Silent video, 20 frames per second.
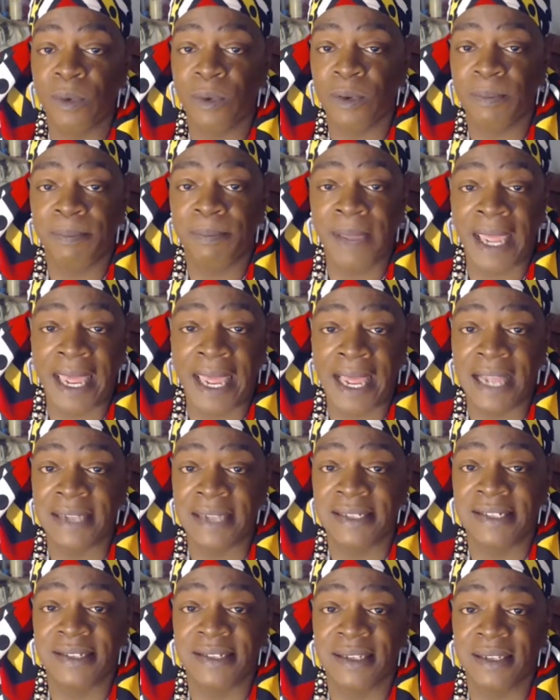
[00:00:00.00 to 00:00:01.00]

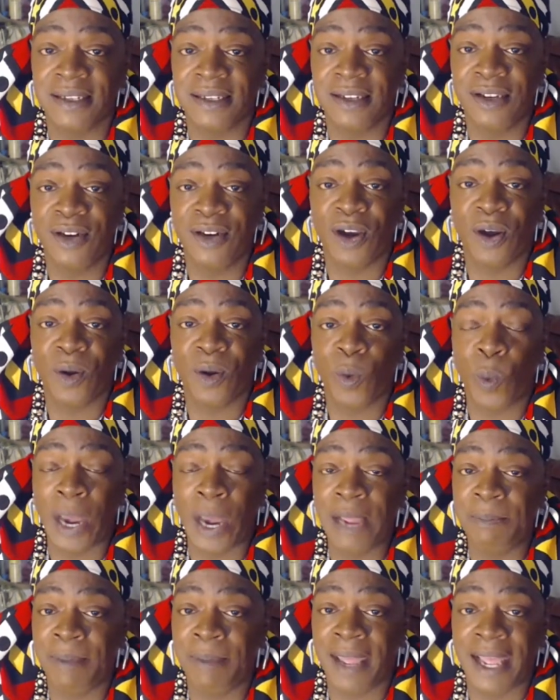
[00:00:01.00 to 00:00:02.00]
pants, you know,
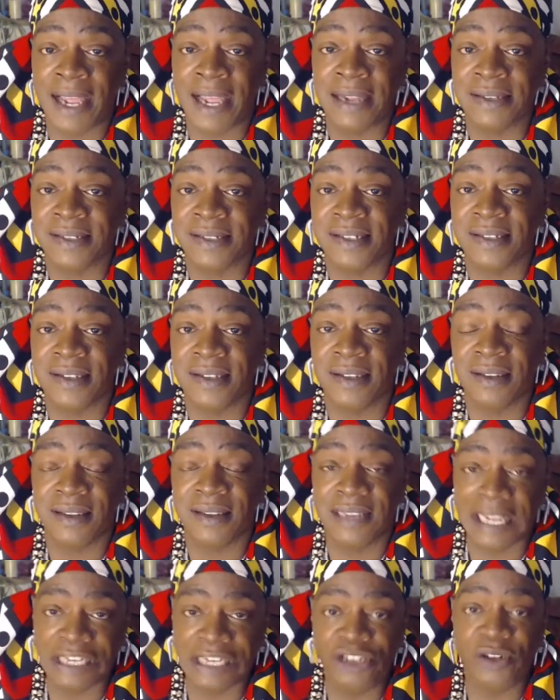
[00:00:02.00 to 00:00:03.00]
white pants
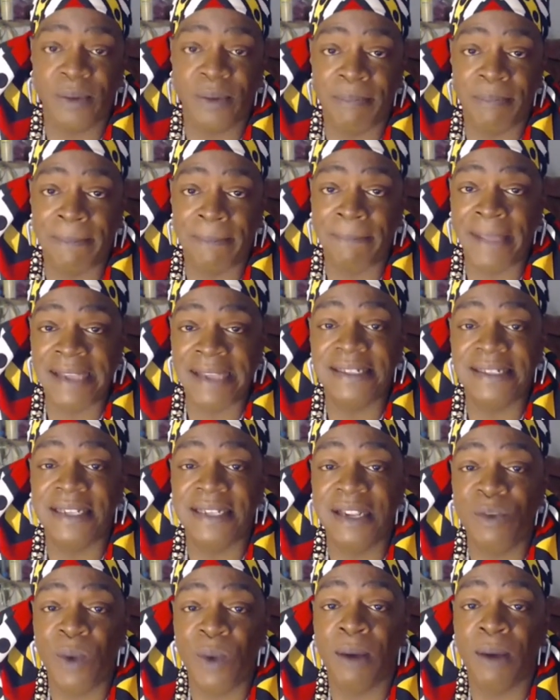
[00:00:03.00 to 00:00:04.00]
that you can basically
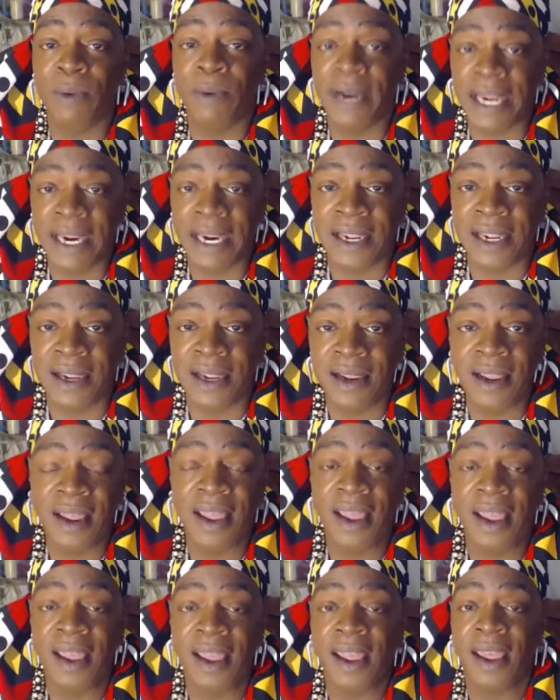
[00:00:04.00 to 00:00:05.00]
wear with any
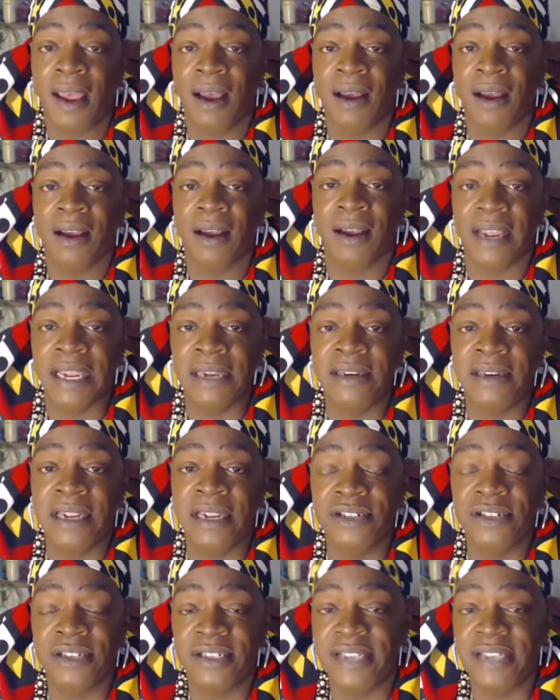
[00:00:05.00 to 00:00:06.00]

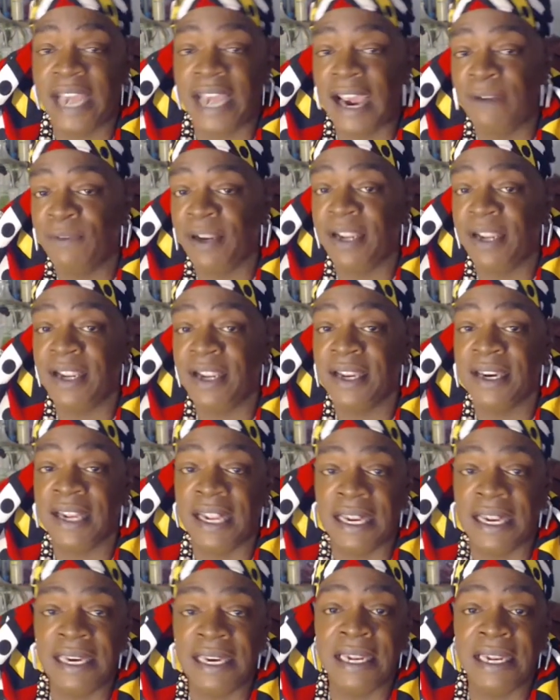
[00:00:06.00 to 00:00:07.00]
indigenous African,
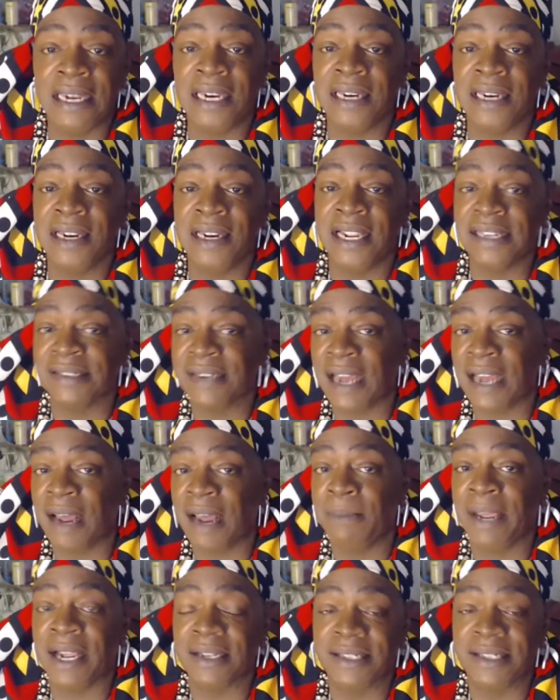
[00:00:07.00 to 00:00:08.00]
Indian,
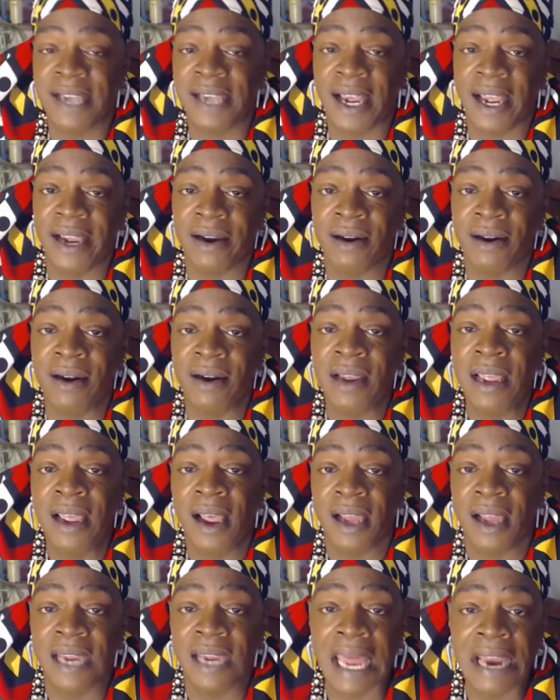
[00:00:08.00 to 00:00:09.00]
Islamic attire.
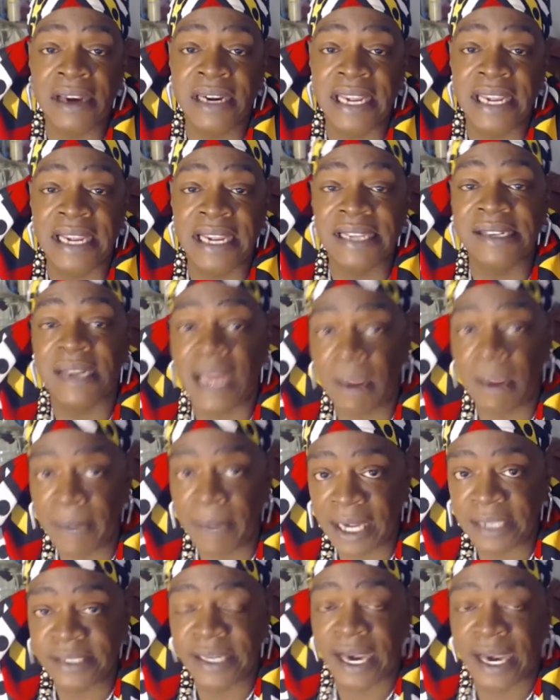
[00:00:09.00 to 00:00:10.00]
A lot of the Islamic
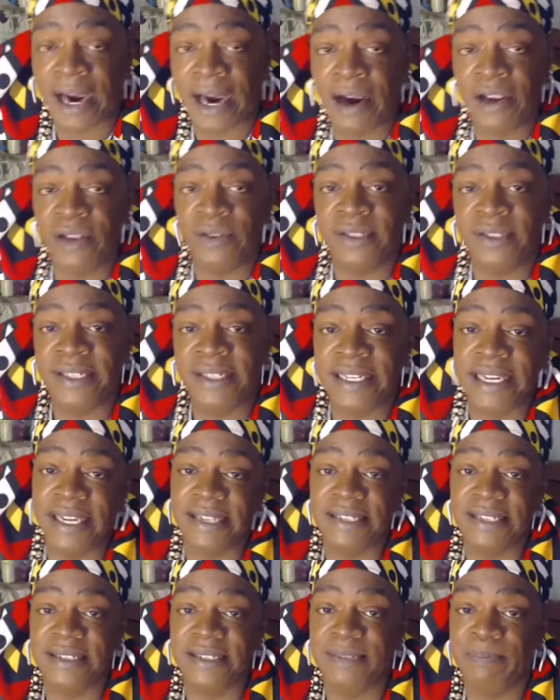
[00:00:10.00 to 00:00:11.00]
attire you see
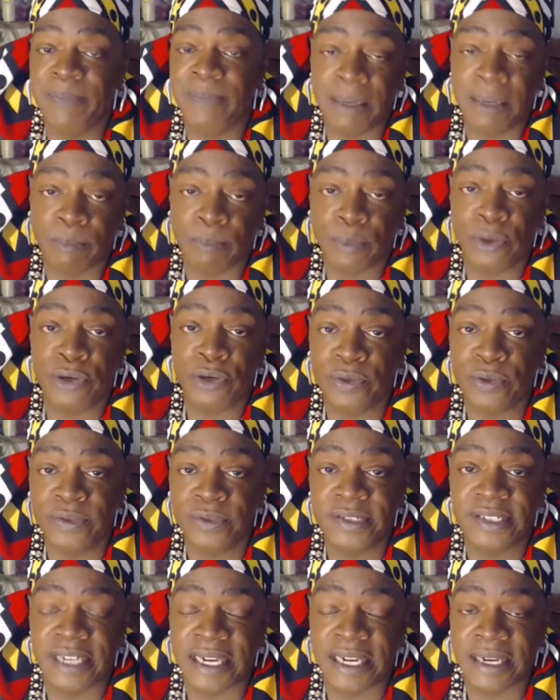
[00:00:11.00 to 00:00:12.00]
is being
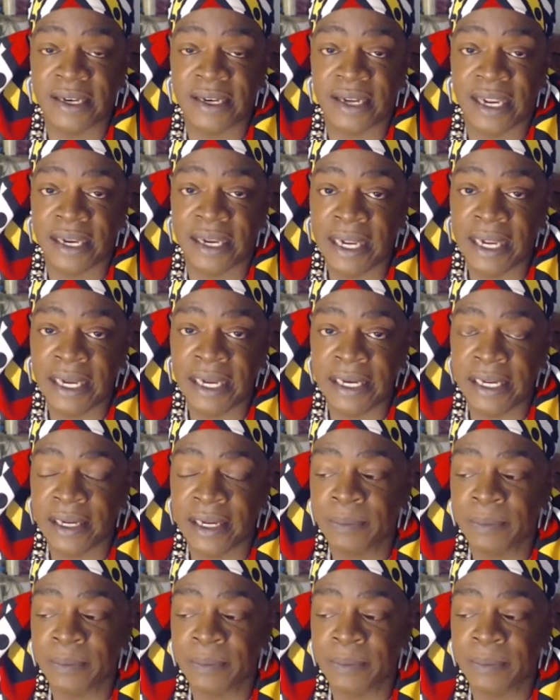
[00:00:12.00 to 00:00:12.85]
produced in India.